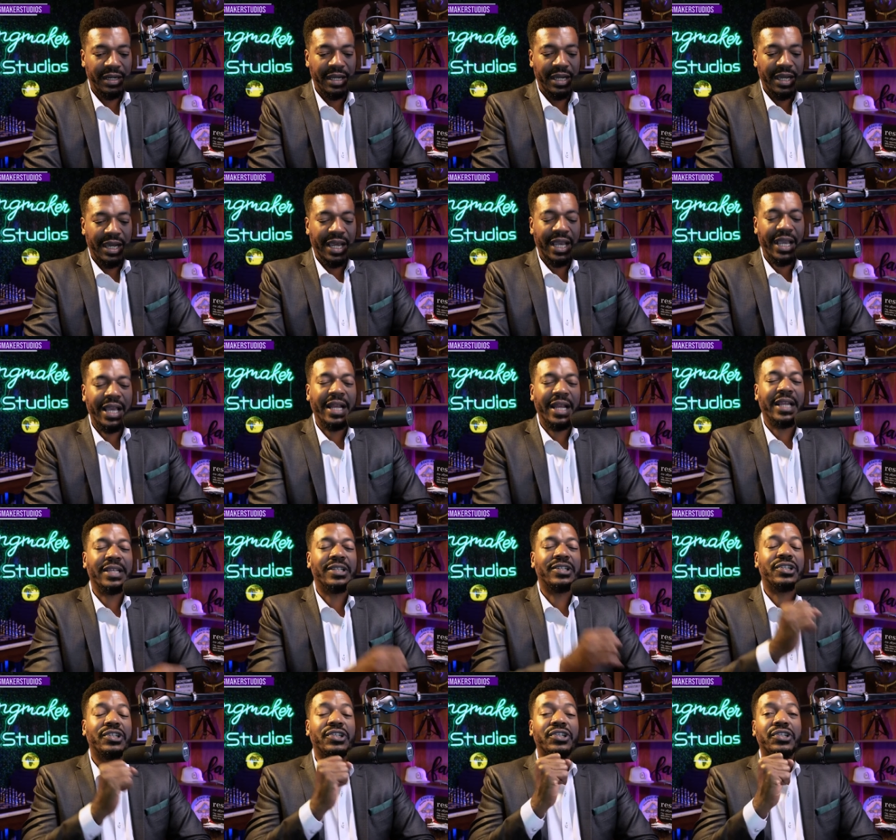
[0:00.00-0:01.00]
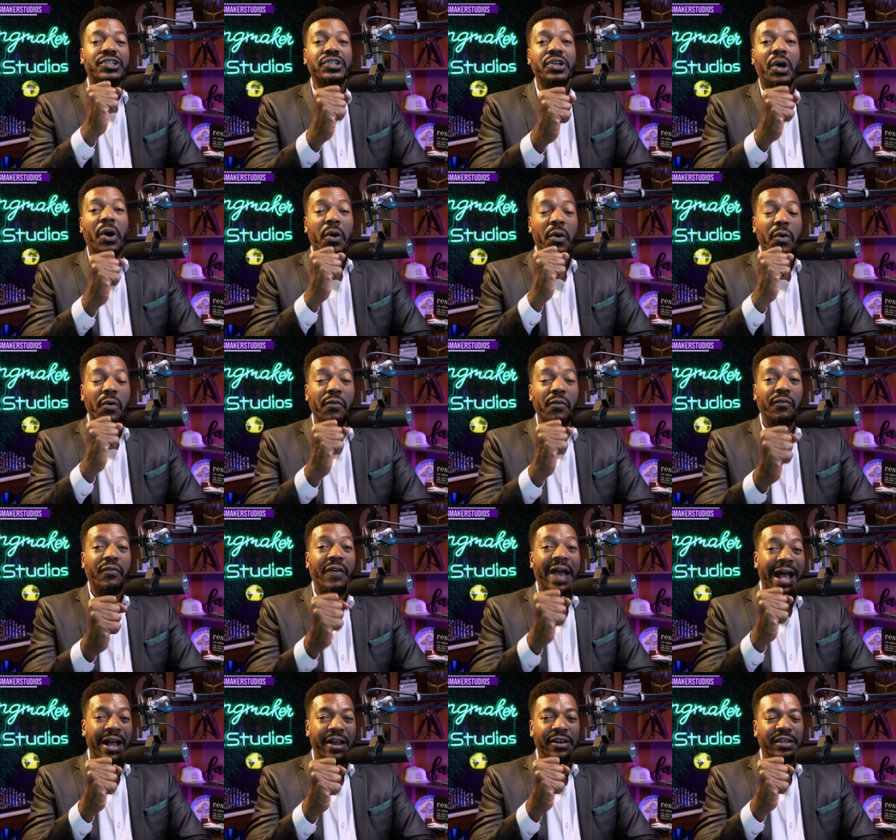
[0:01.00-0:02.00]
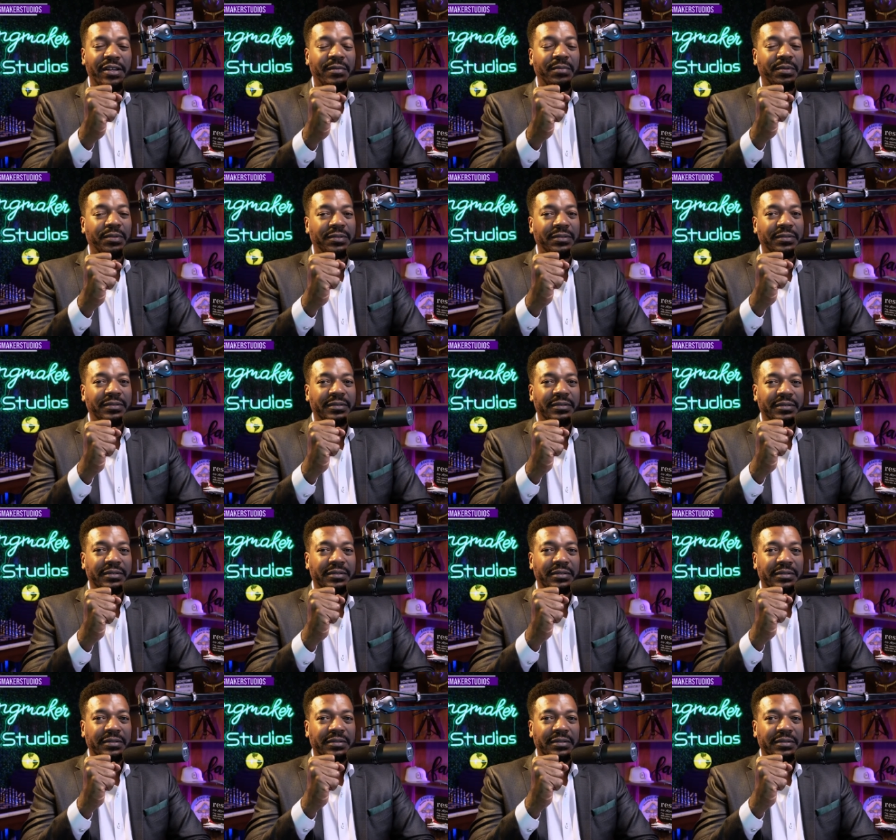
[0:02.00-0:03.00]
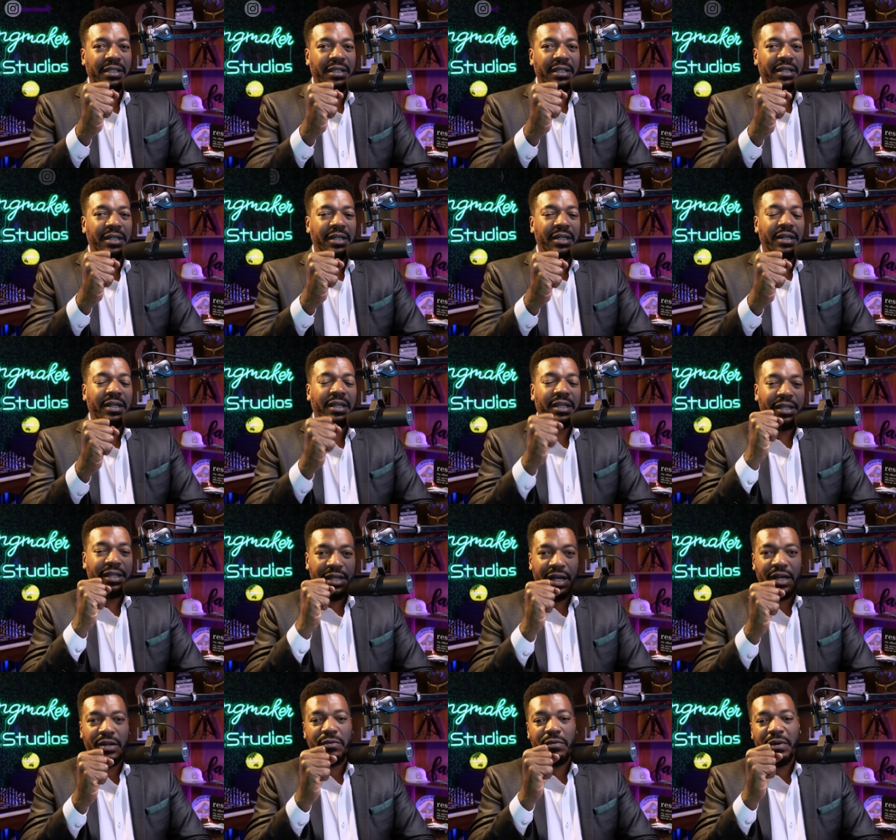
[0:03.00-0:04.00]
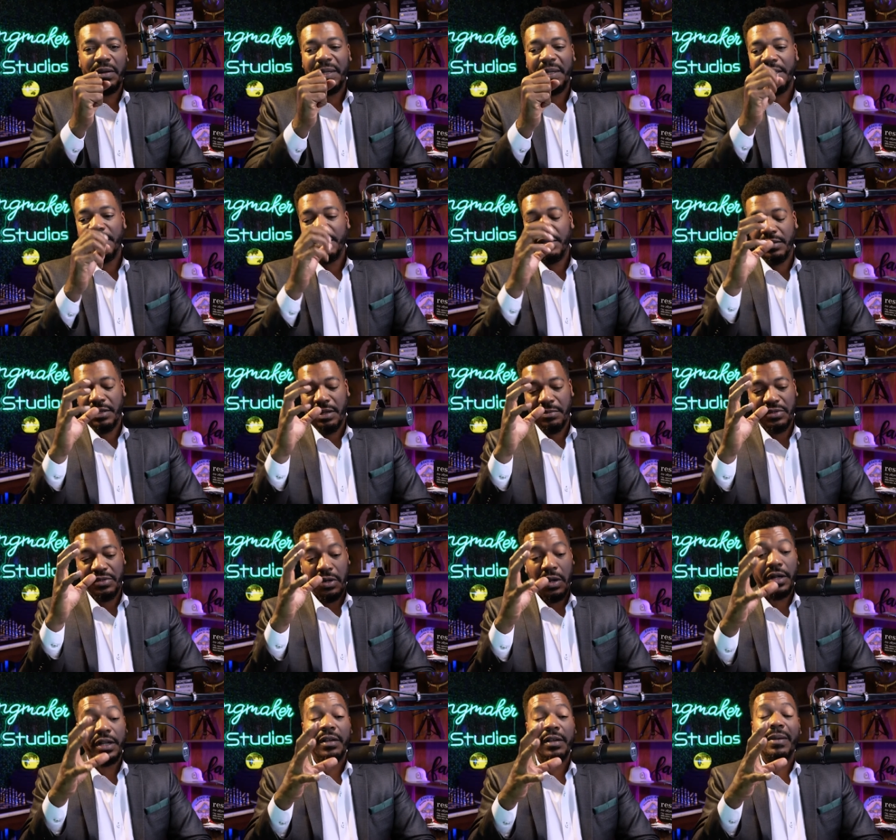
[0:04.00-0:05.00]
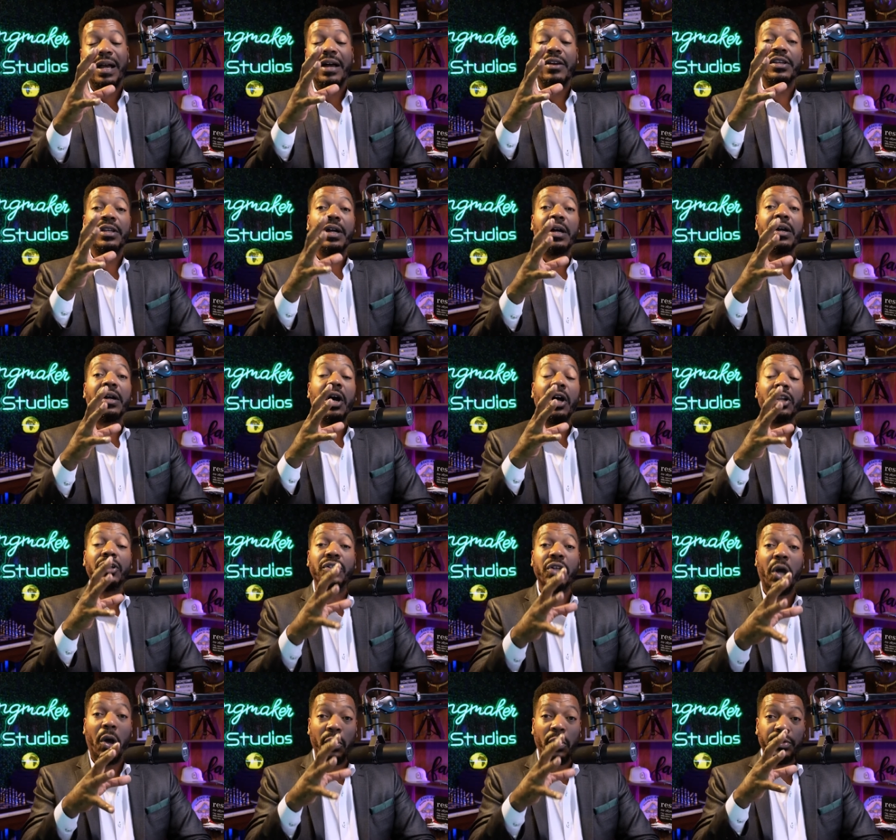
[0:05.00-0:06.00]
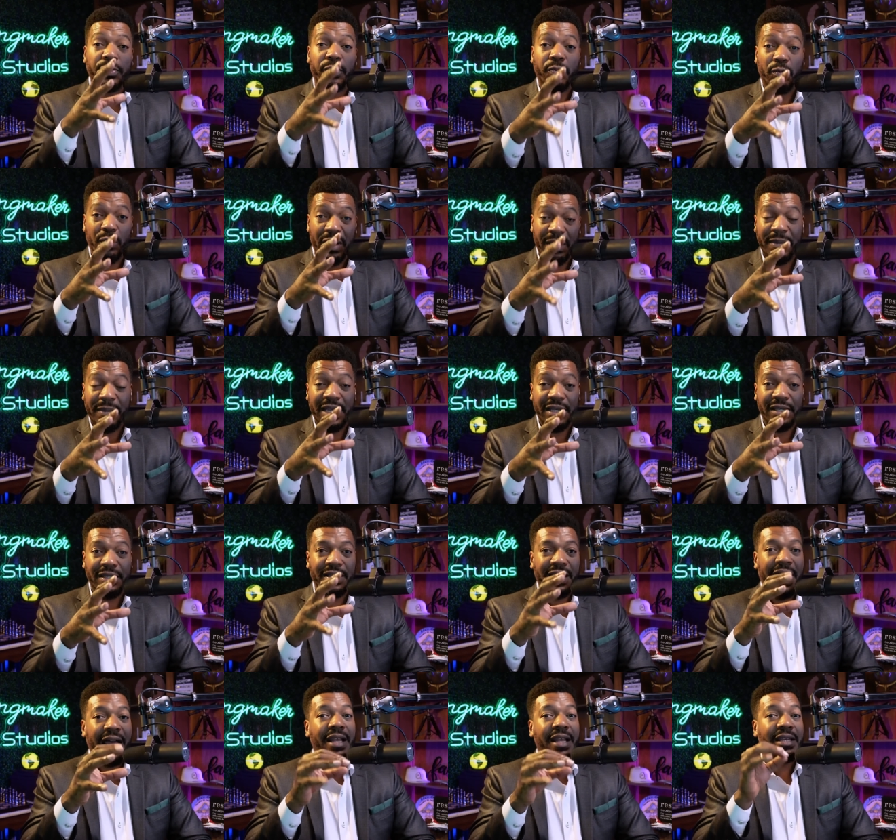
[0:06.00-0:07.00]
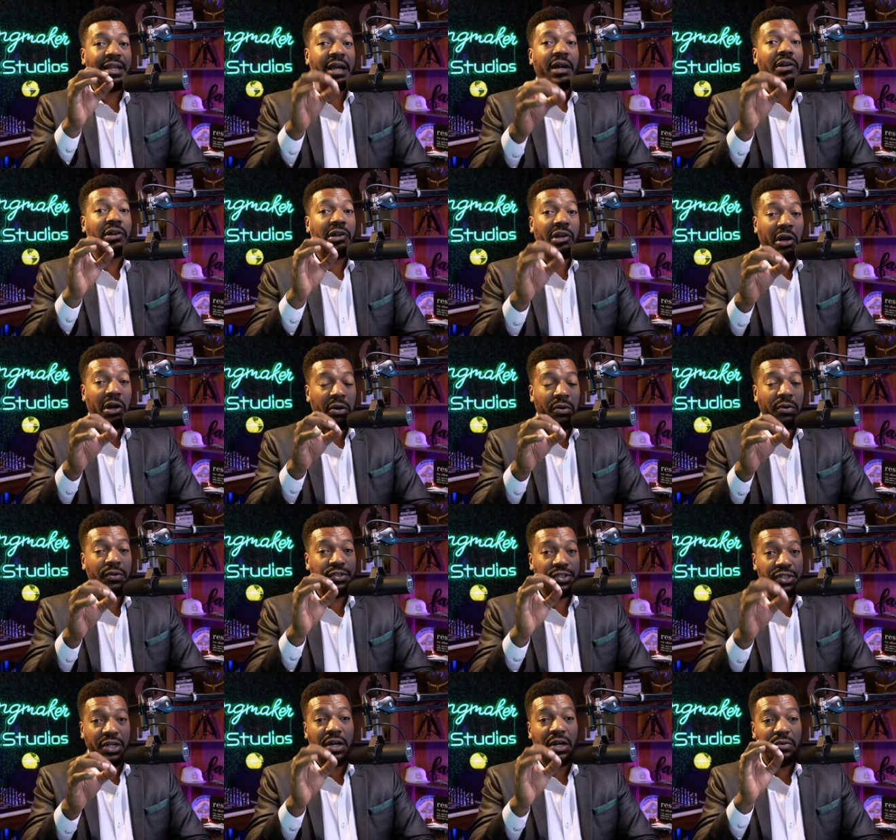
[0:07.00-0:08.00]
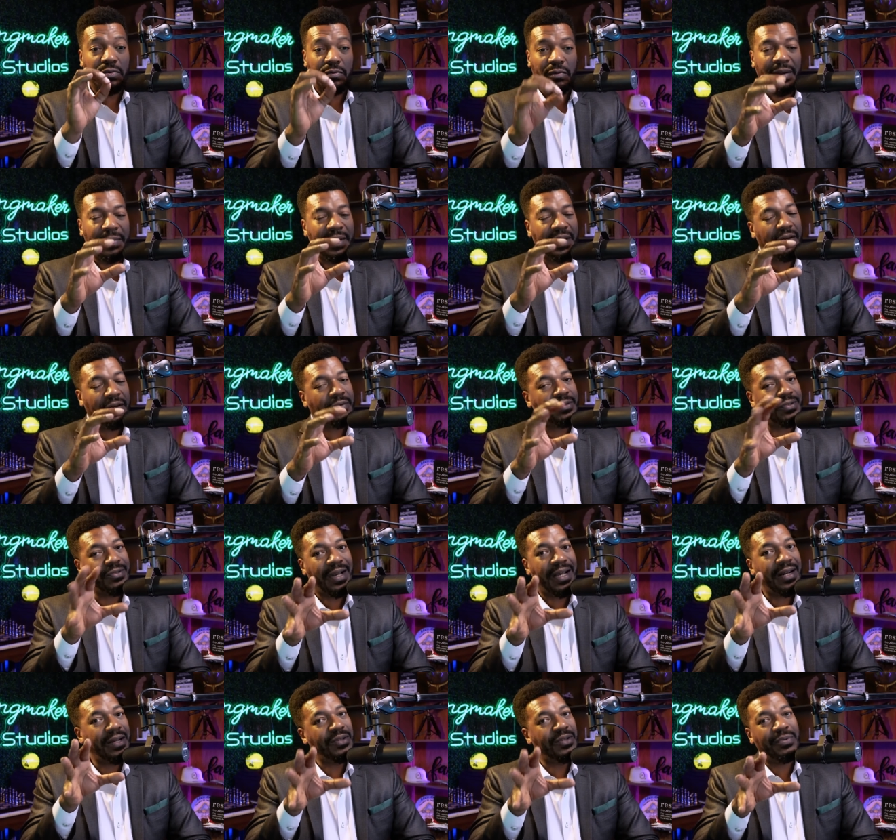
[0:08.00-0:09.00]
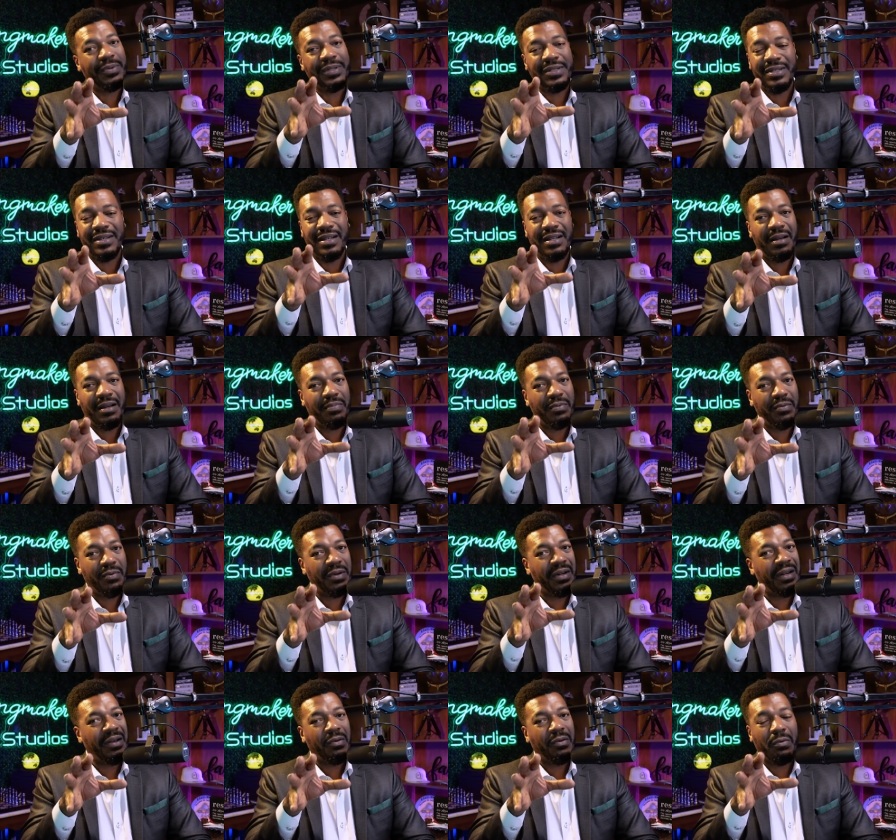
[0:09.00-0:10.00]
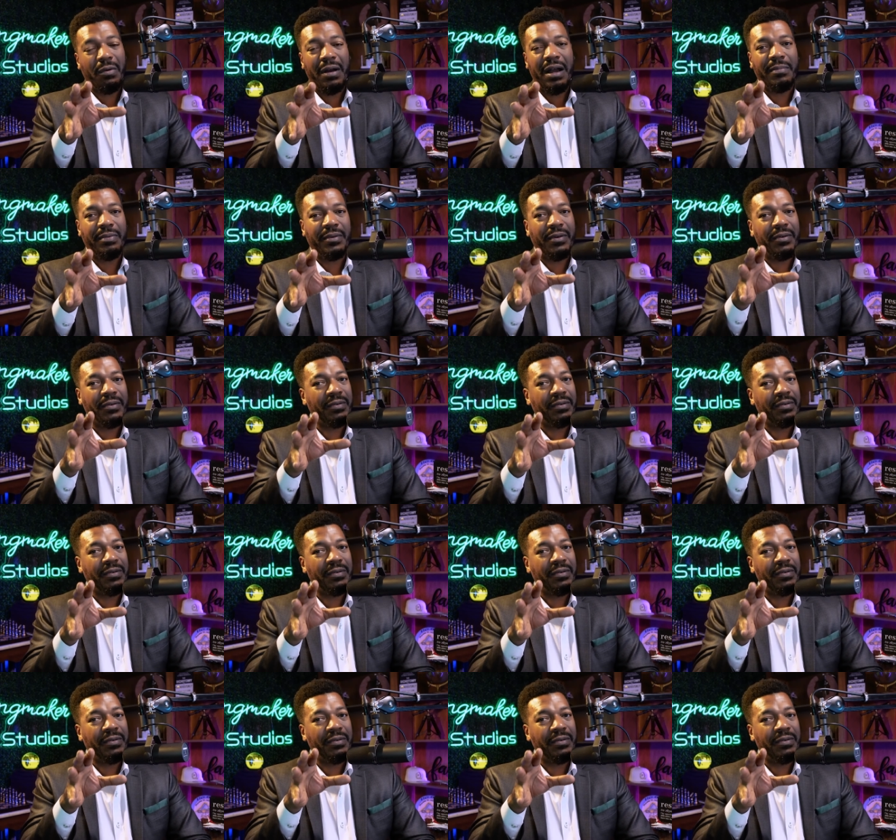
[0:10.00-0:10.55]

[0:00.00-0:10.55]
And it's so valuable. Young women, I'm talking about young adult women, not young girls, young women. Don't try to twist it up on El Guapo.